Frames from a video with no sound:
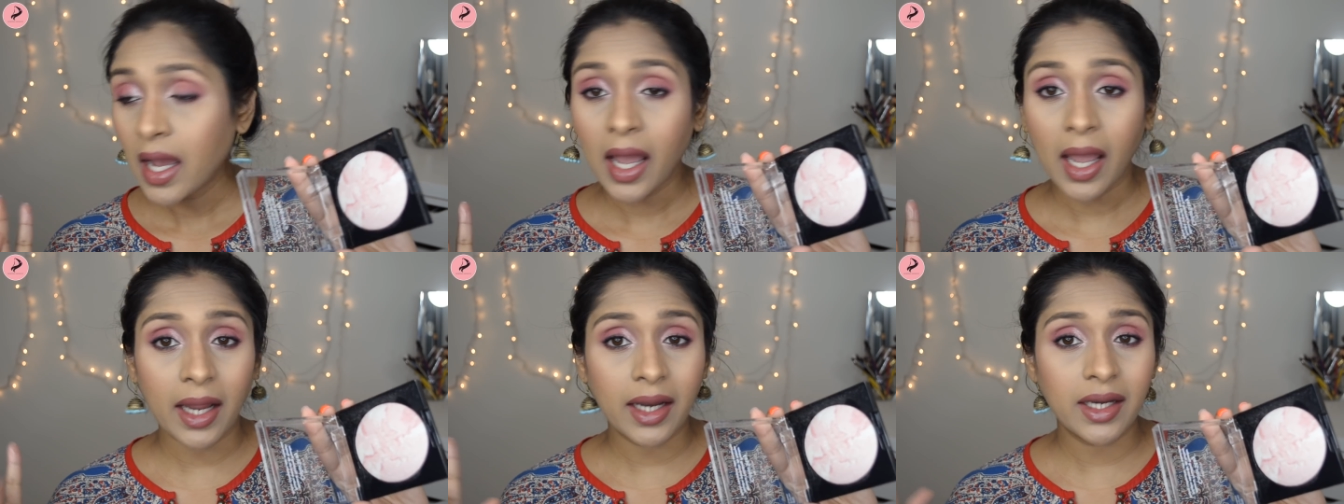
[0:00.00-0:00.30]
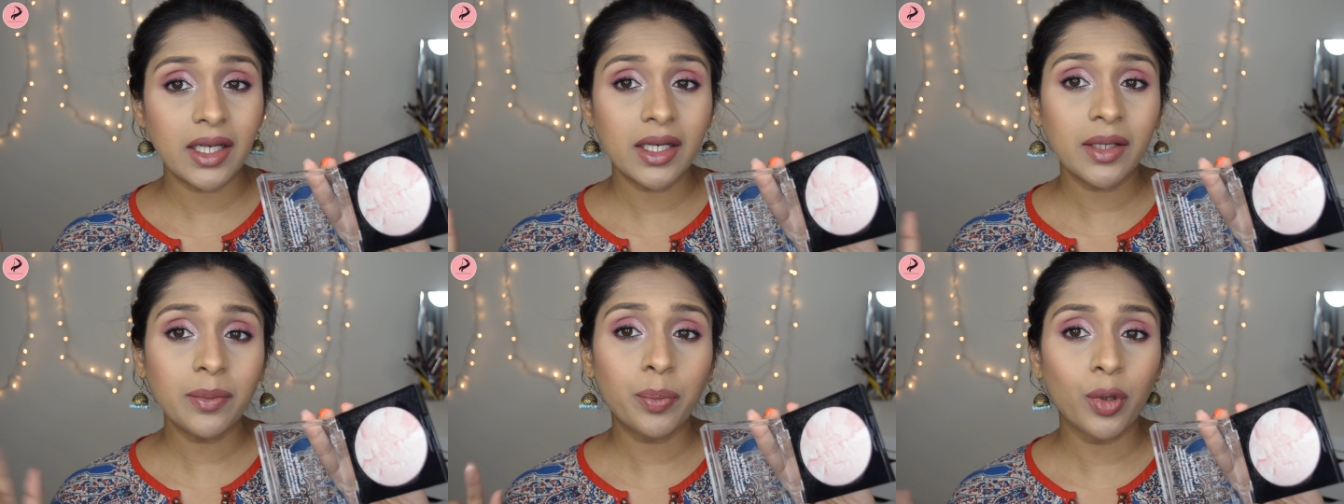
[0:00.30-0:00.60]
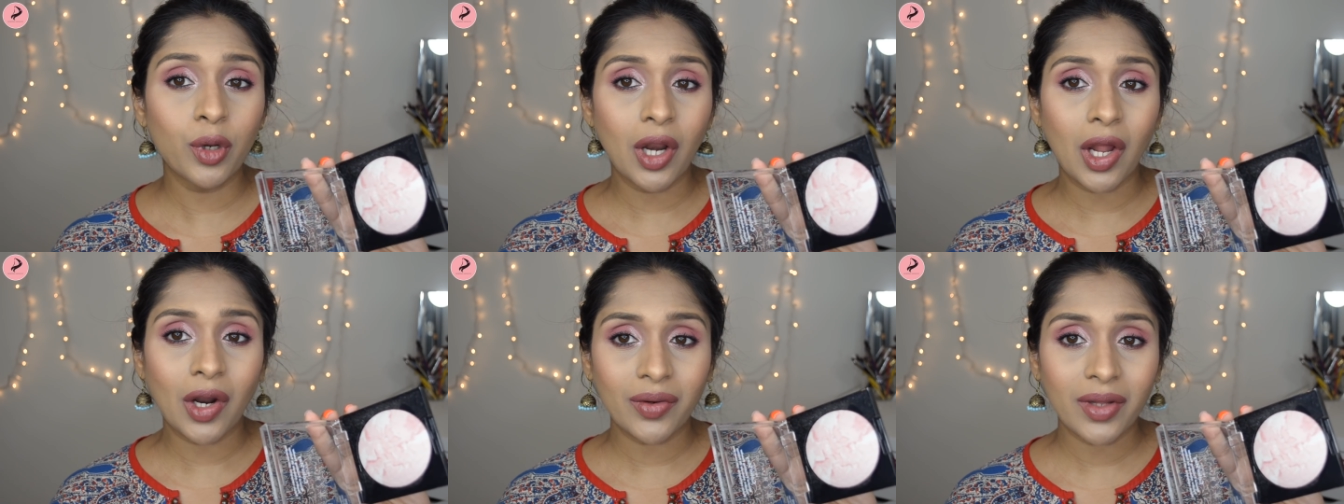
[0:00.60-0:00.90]
I didn't
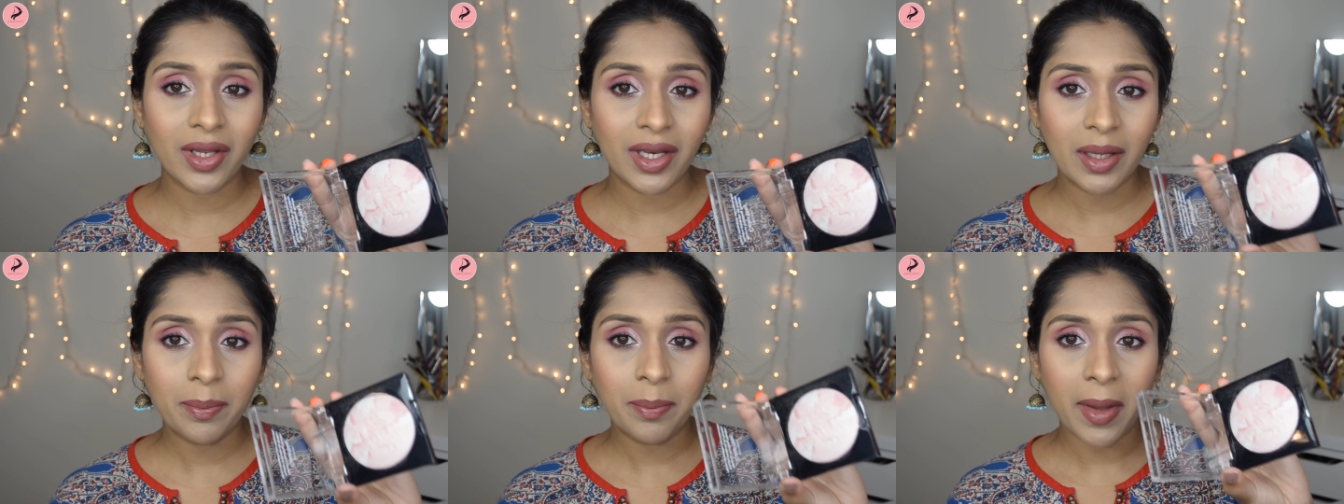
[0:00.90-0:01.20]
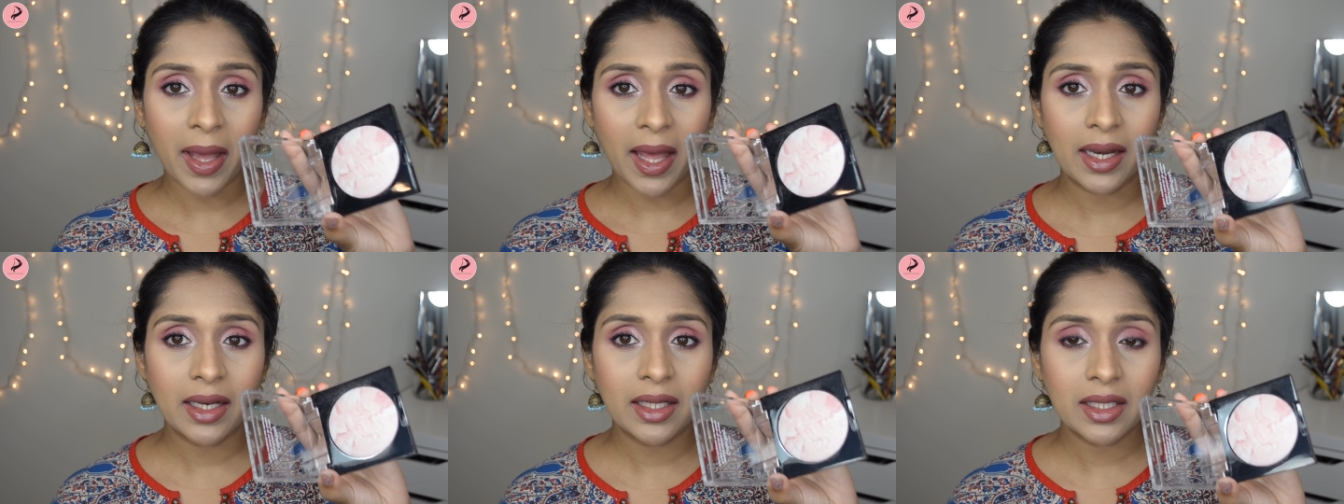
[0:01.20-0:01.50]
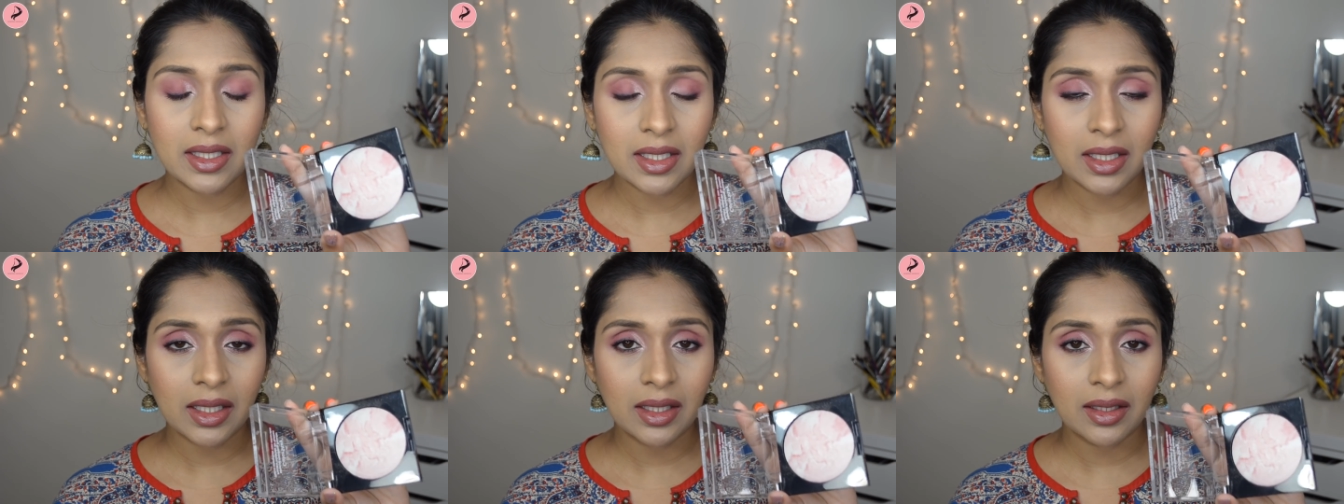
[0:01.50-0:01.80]
pull out any
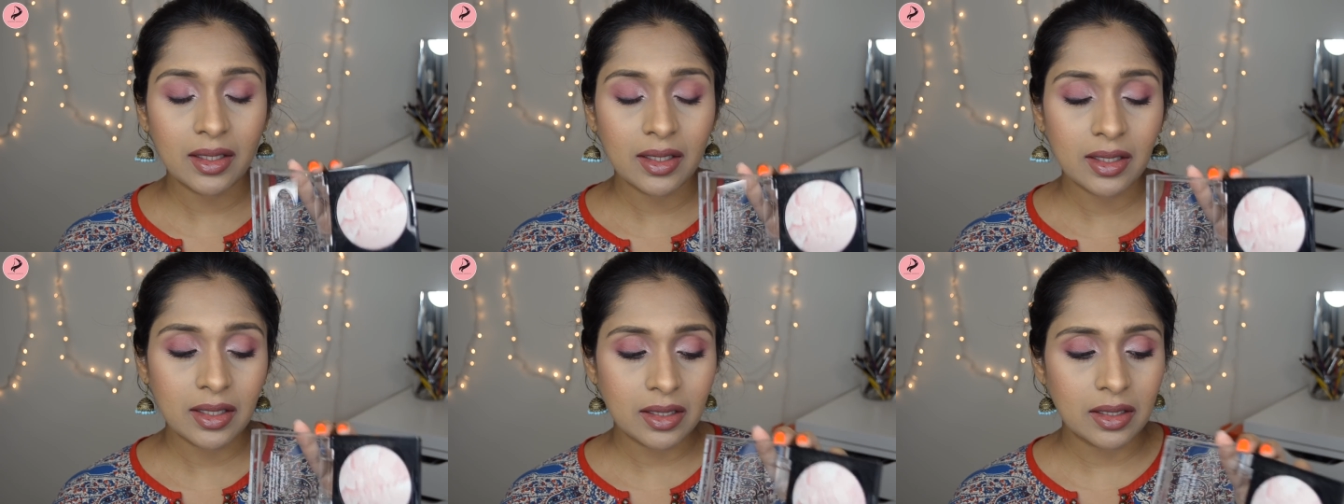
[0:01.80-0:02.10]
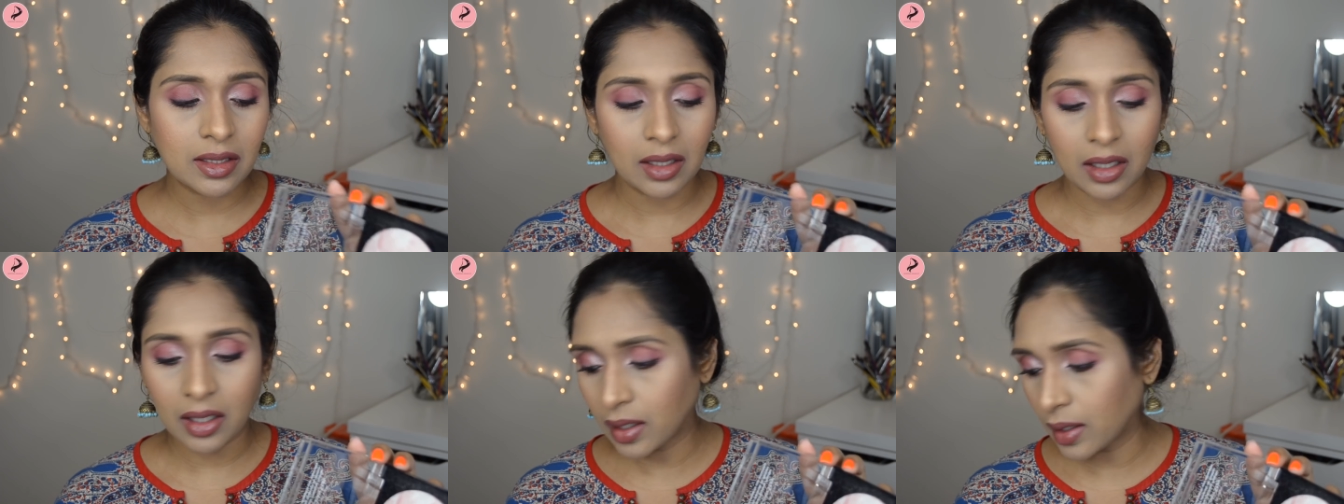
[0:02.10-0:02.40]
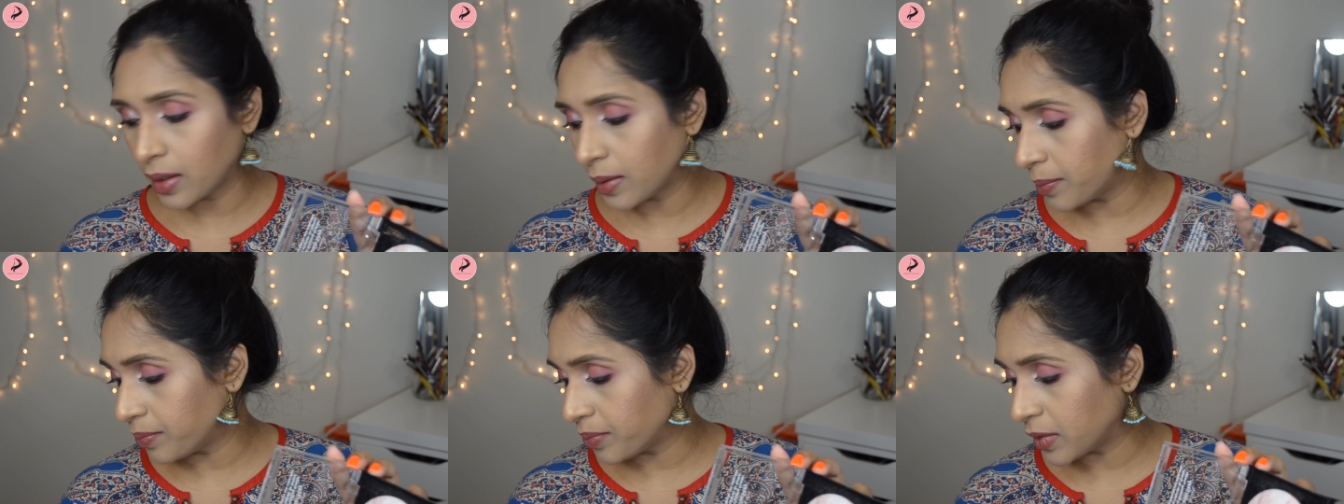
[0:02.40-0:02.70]
palettes in this
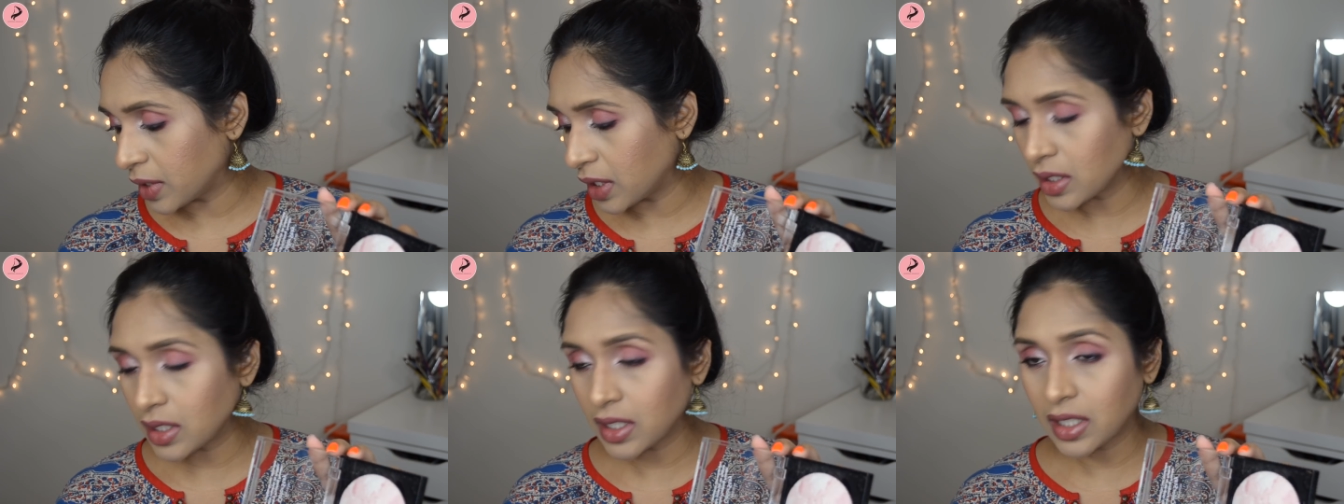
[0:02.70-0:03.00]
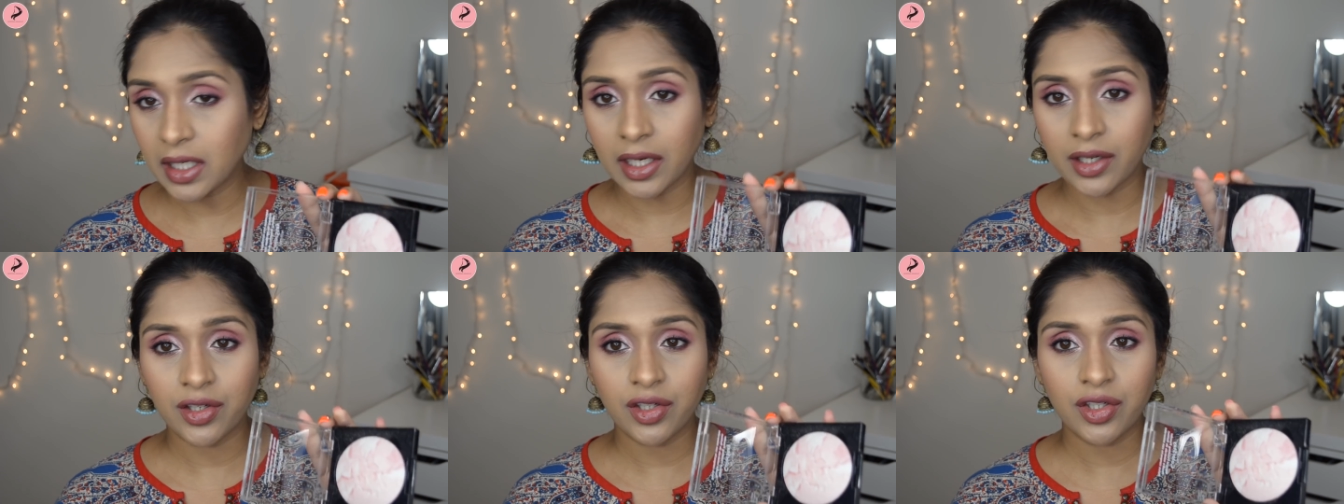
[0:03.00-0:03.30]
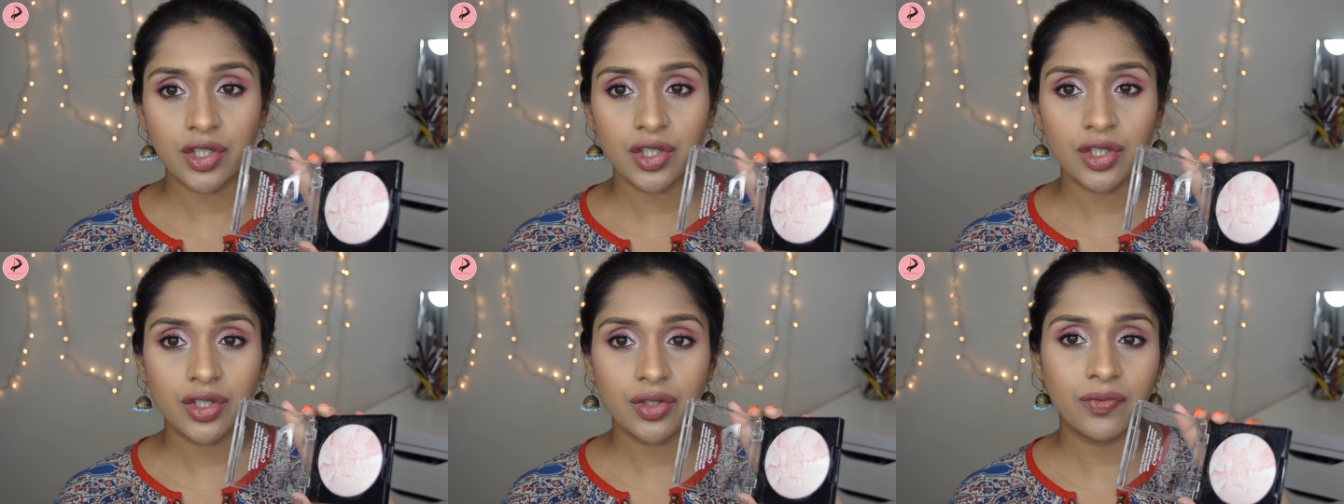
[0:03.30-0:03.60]
declutter